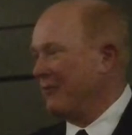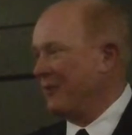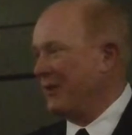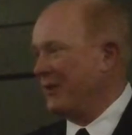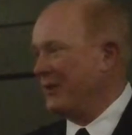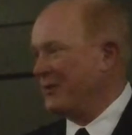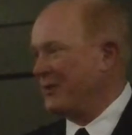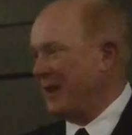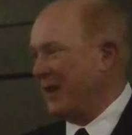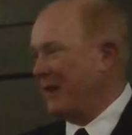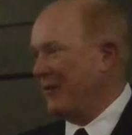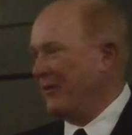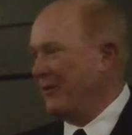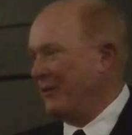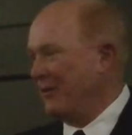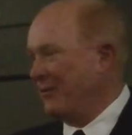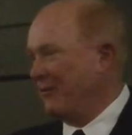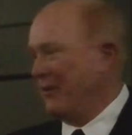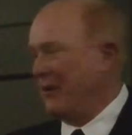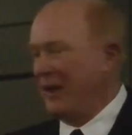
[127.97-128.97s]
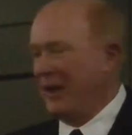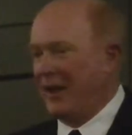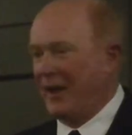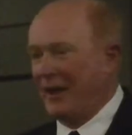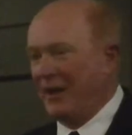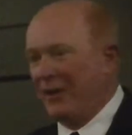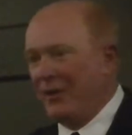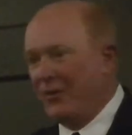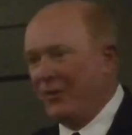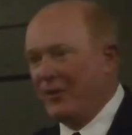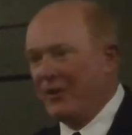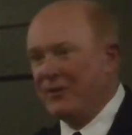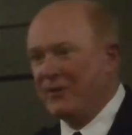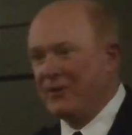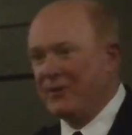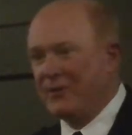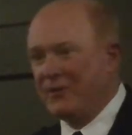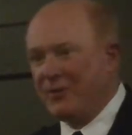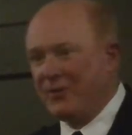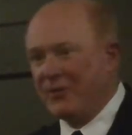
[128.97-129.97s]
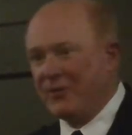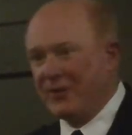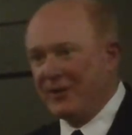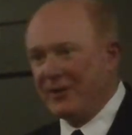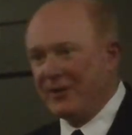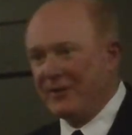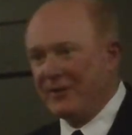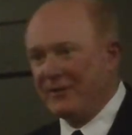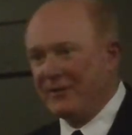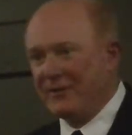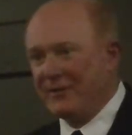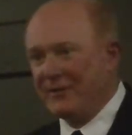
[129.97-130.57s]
reach down and go into Cork